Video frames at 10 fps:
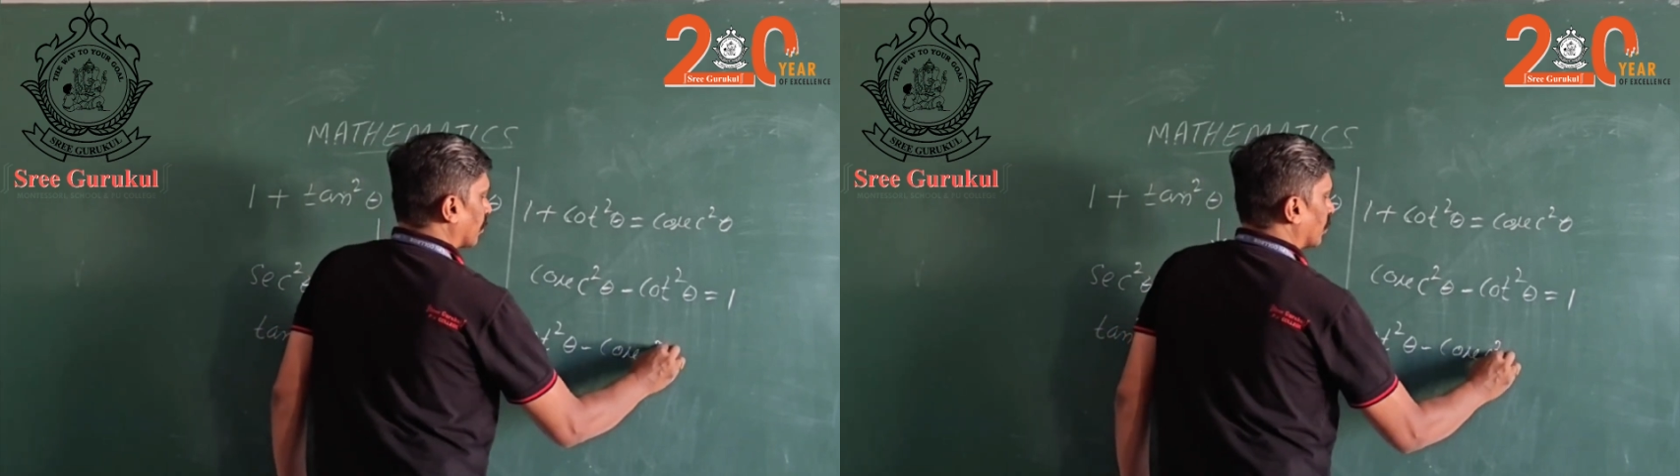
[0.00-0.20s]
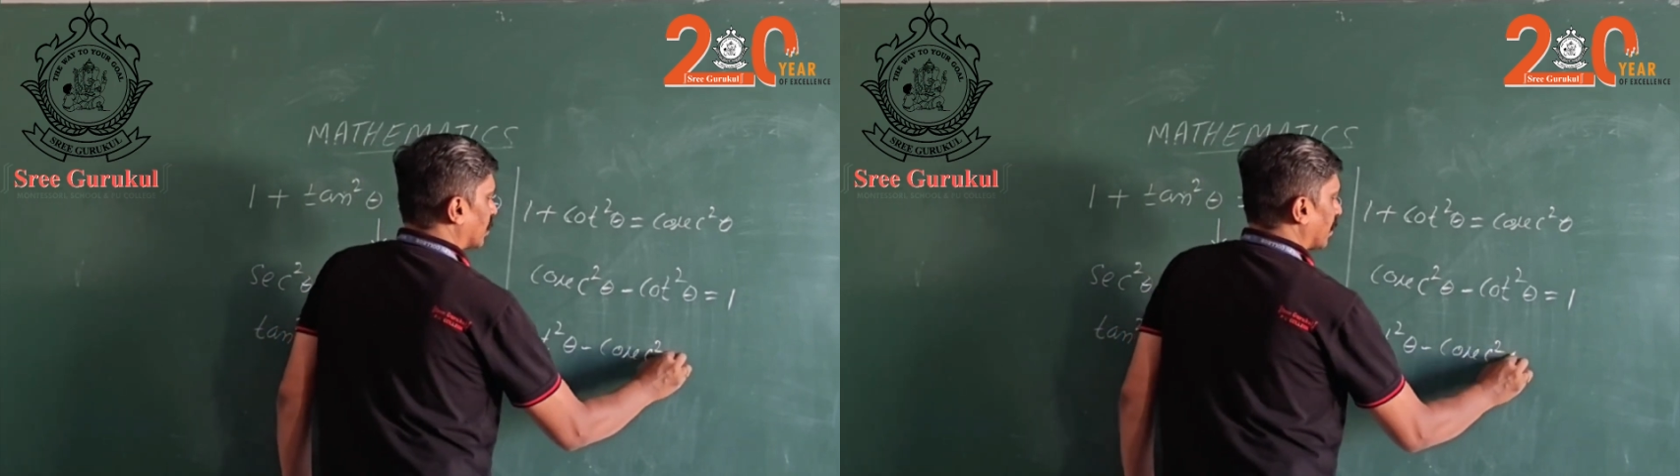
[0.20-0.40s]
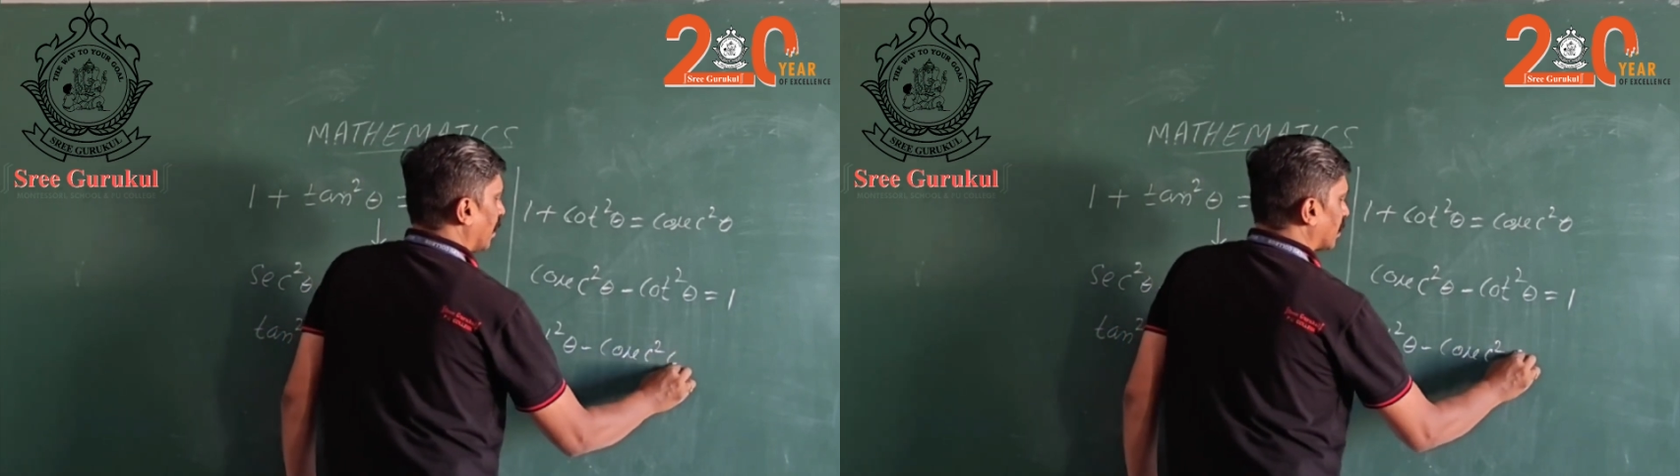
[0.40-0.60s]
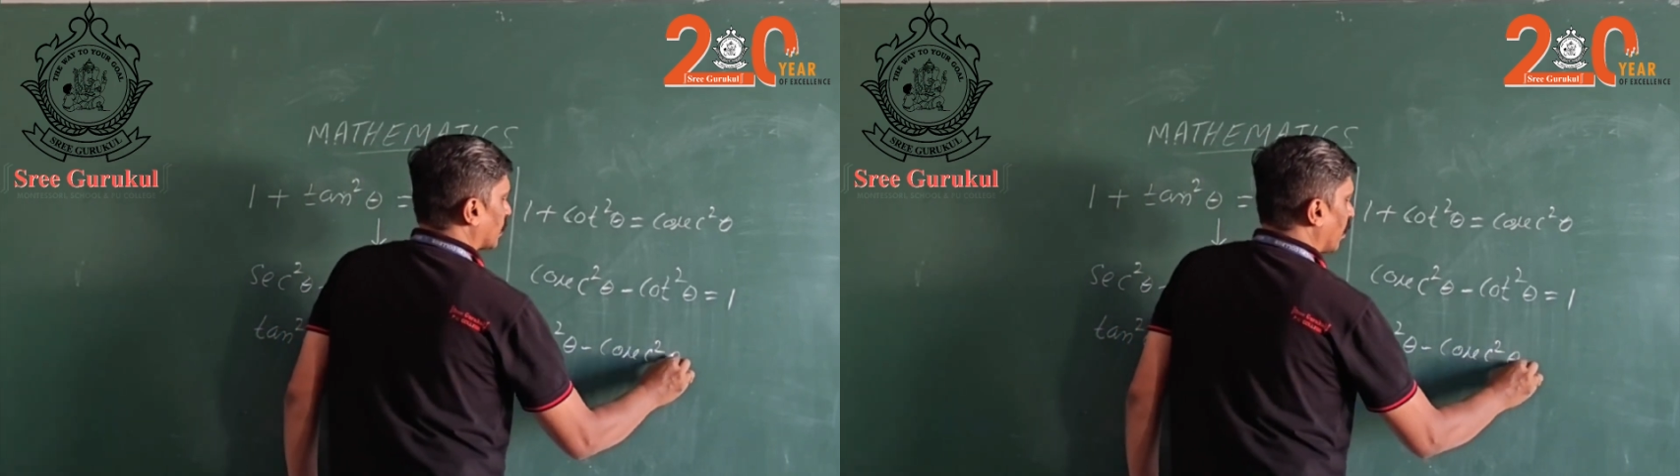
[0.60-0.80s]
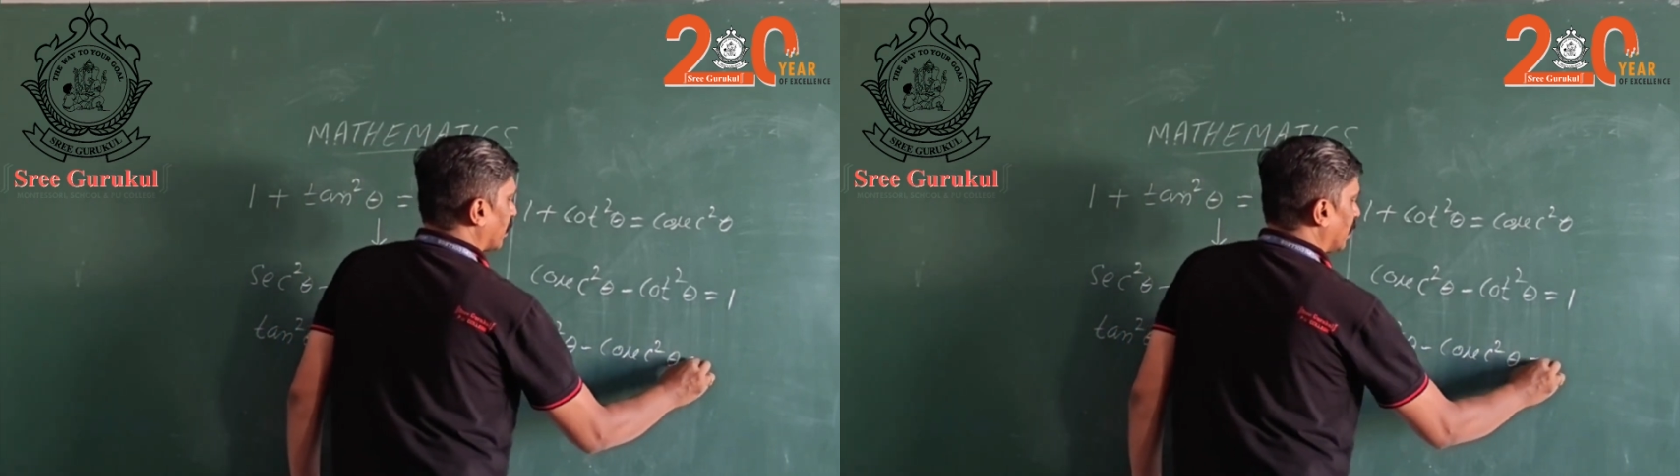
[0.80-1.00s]
cosecant
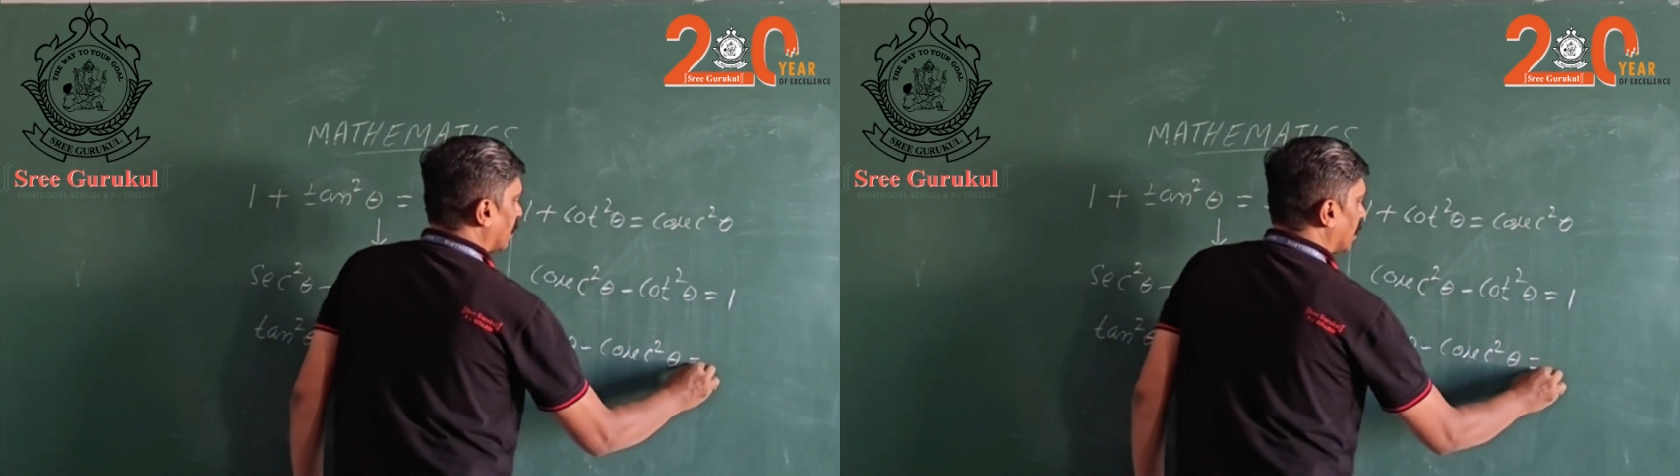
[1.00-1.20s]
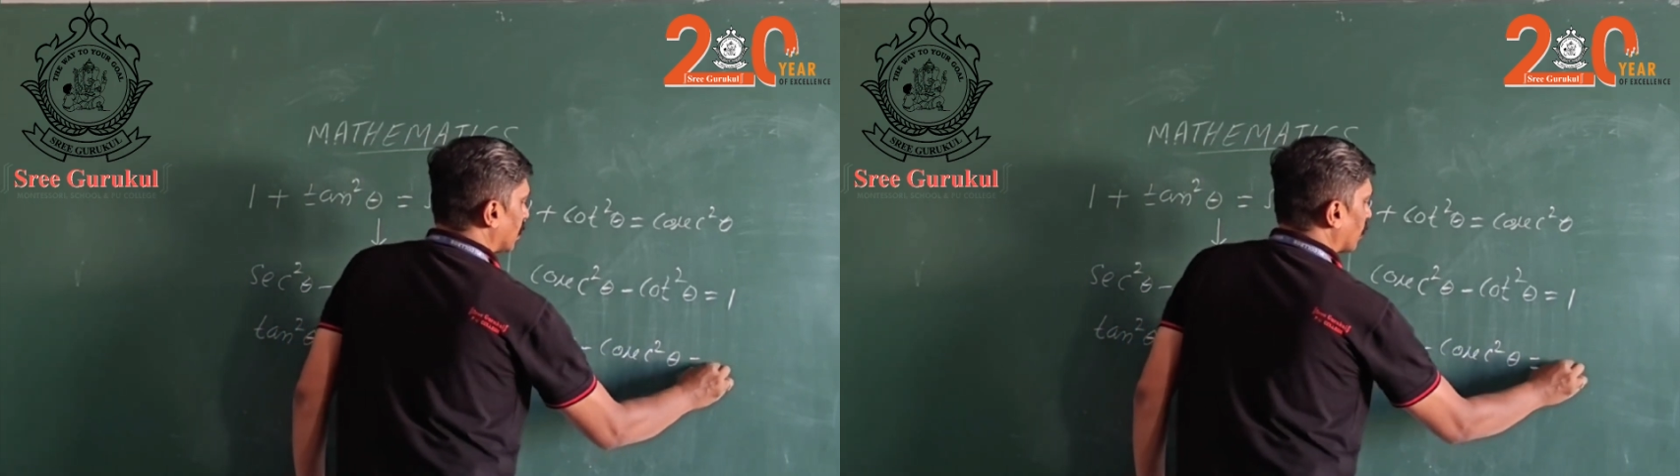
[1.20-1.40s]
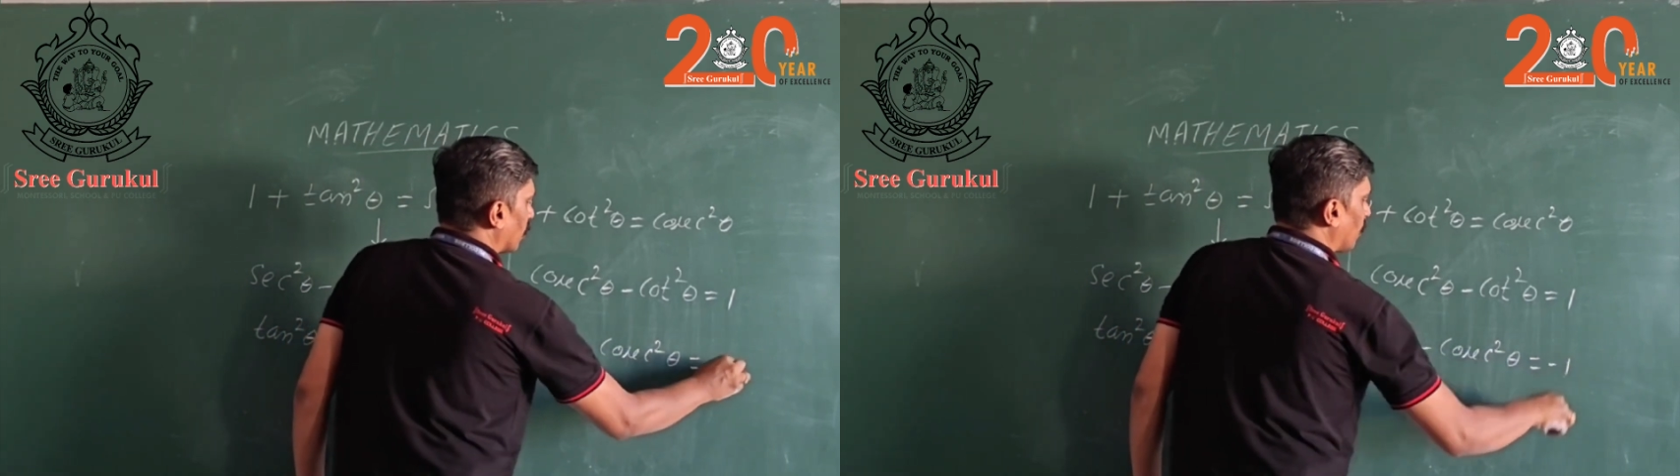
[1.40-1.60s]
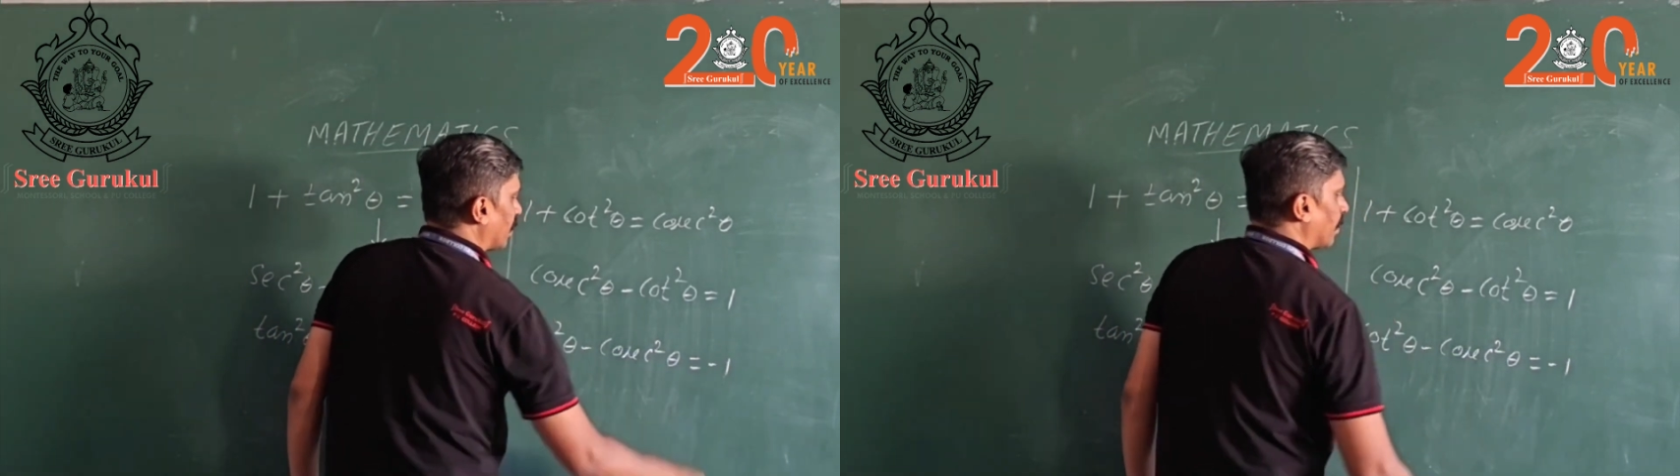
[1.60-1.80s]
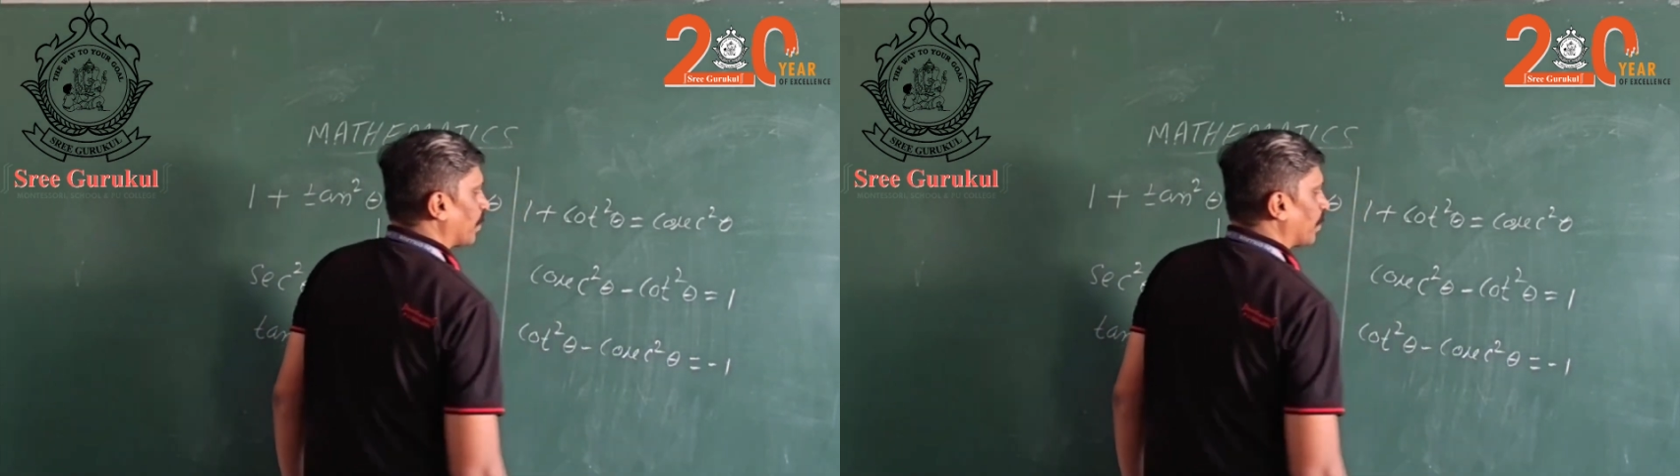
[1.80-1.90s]
square theta is equal to what